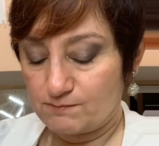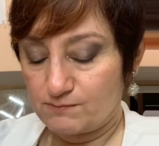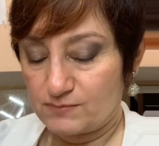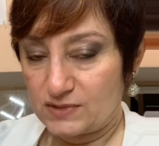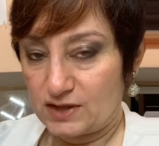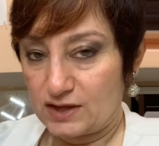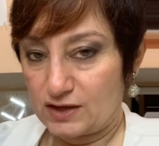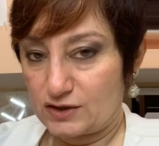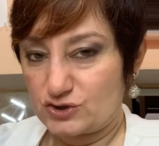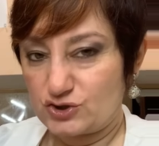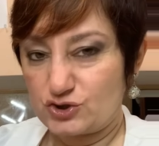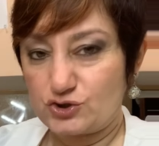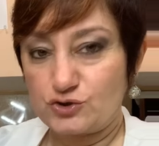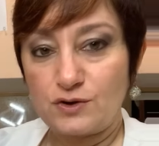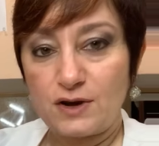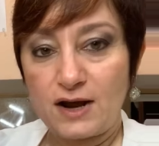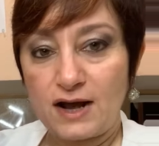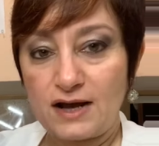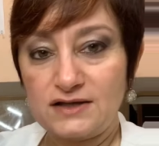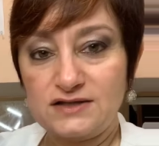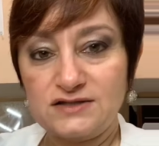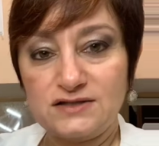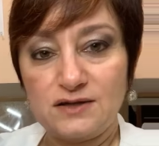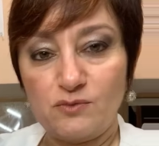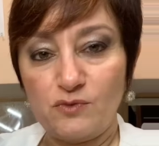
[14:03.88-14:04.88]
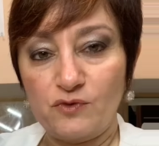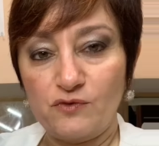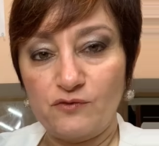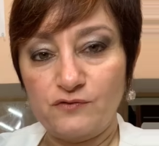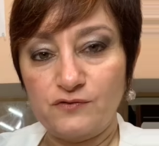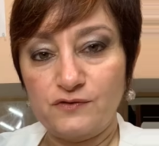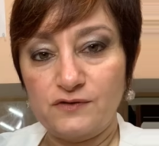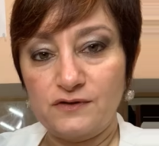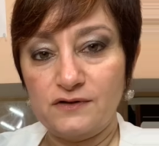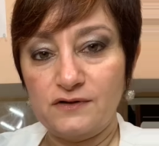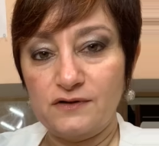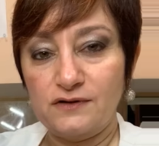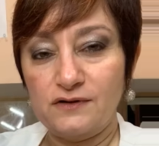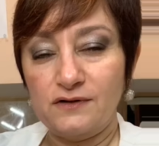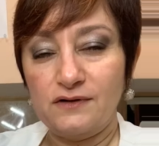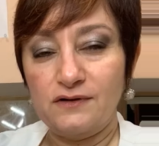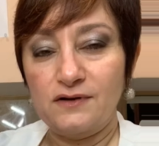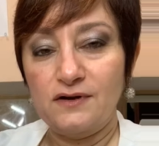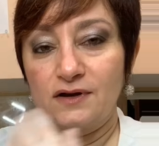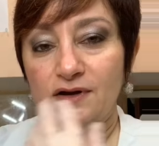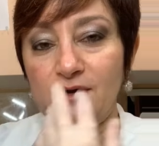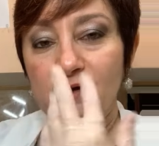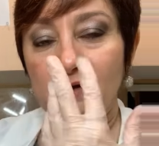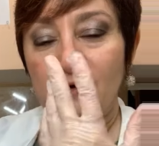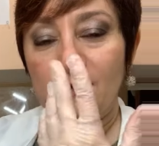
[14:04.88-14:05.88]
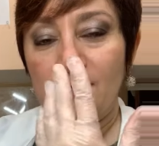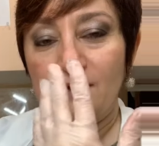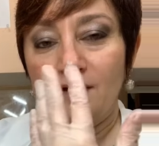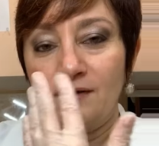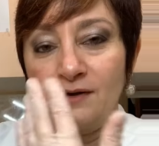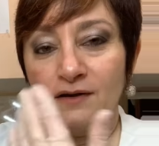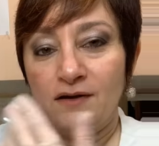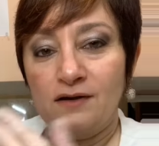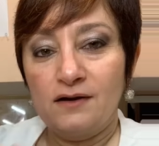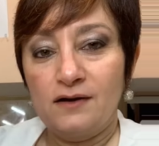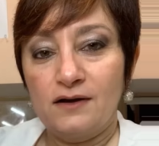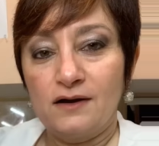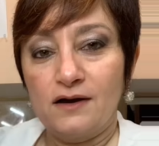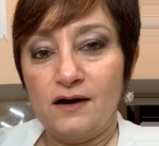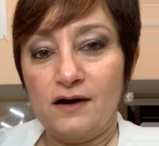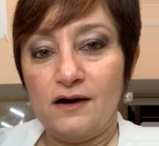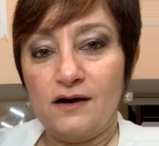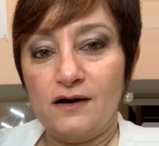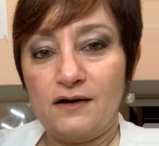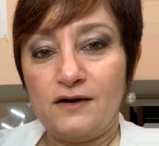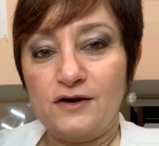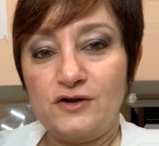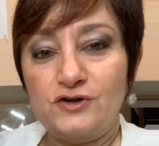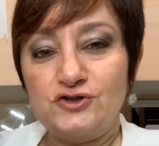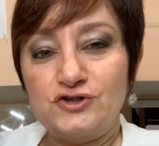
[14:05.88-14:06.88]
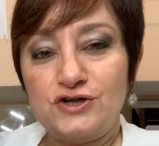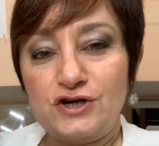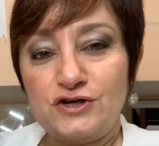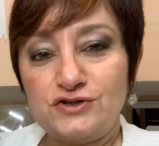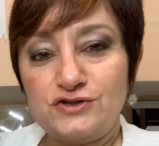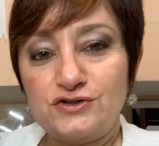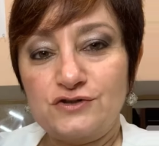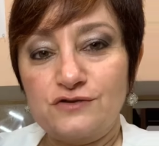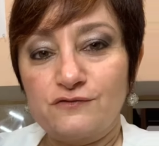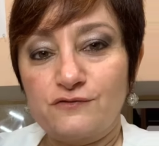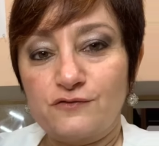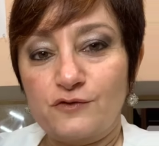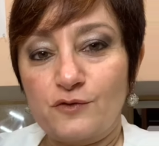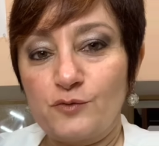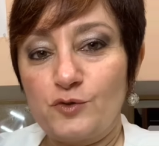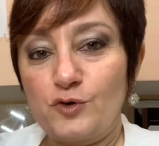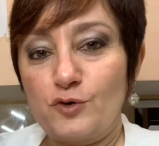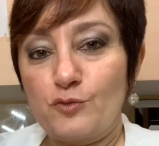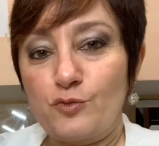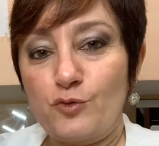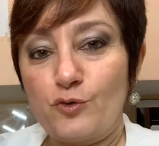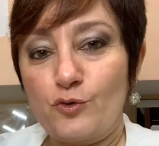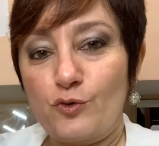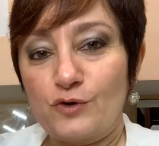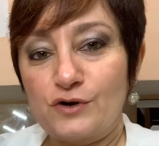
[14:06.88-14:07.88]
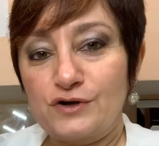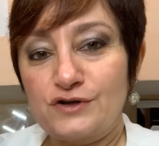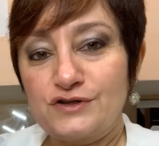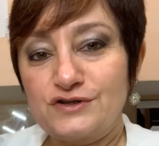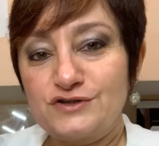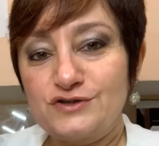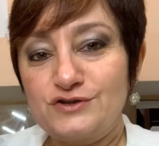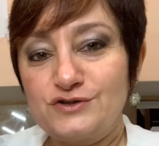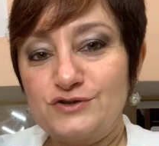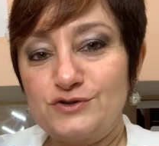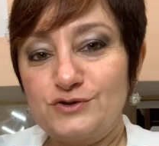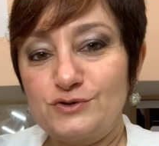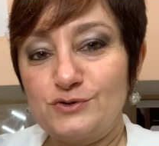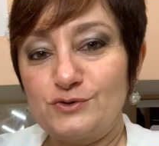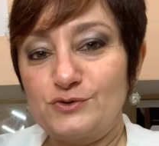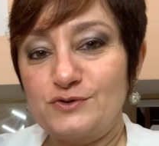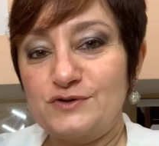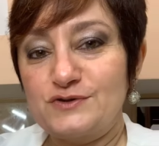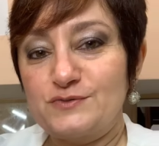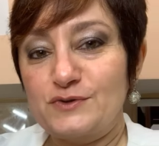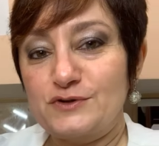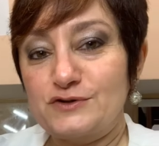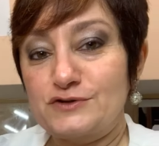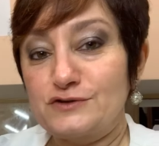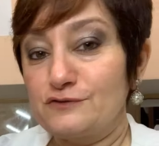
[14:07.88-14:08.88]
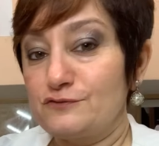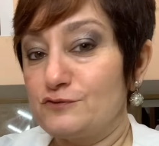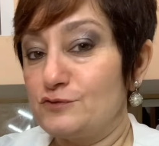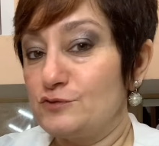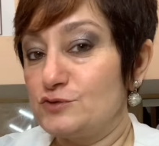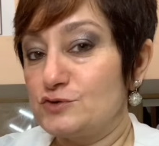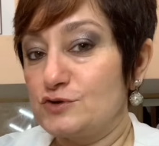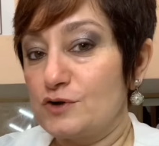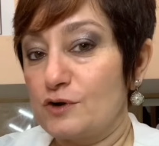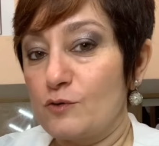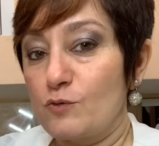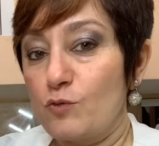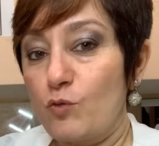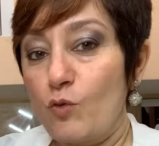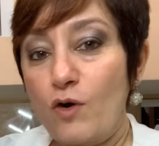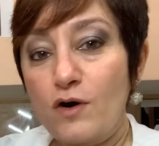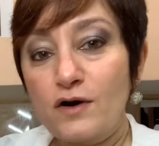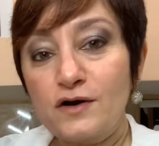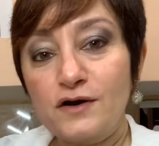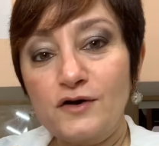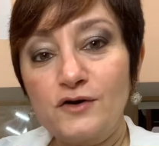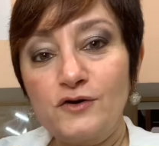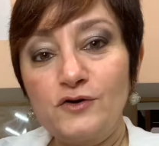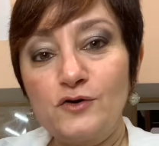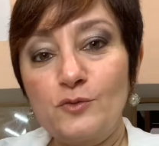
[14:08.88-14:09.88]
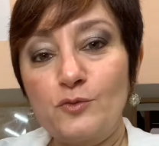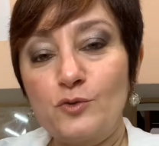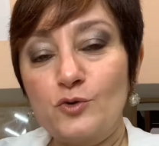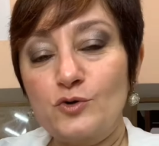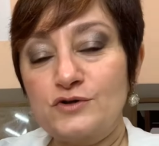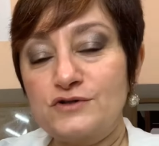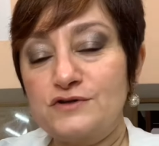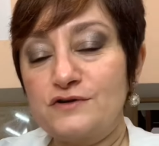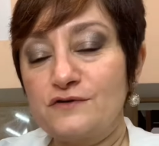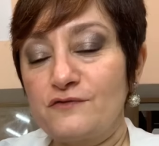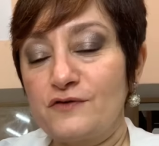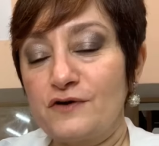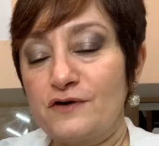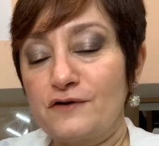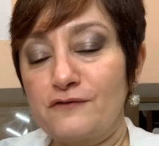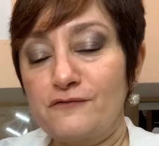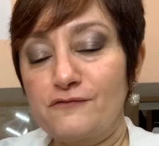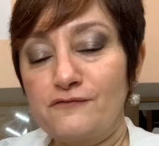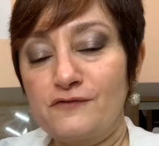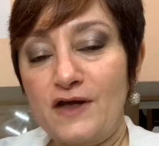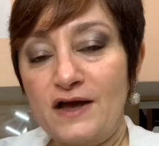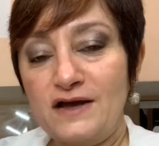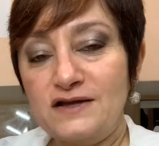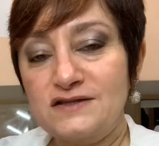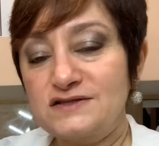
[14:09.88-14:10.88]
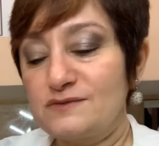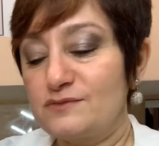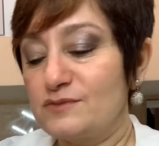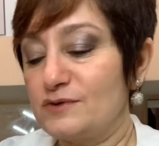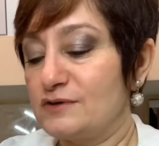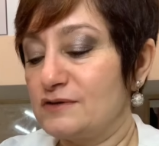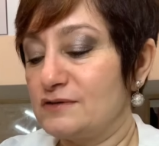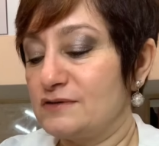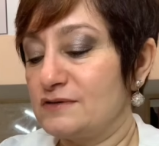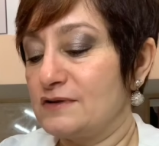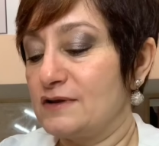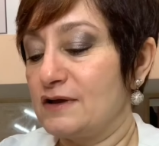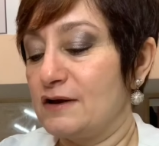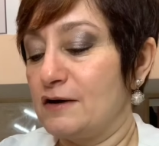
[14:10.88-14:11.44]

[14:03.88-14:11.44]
extract some of the congestion from your pores too, especially if you drink water and your pores are very flexible.